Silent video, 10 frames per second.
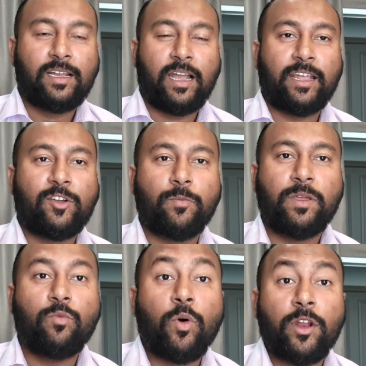It could
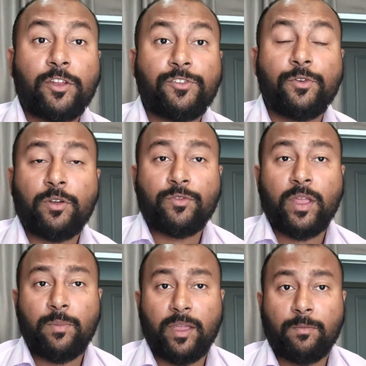be 1 or 2 or
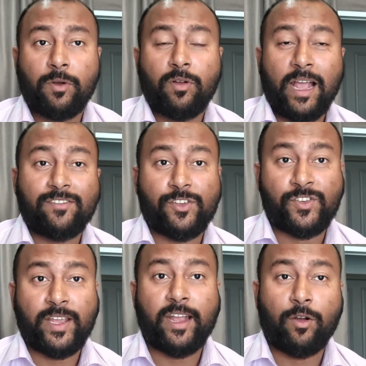3 people as a
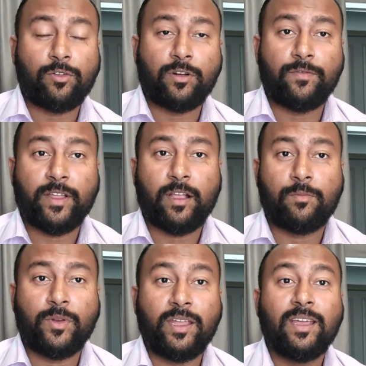shareholder of the
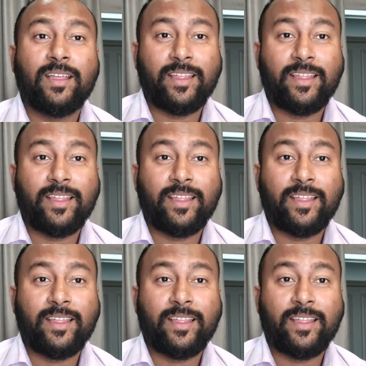company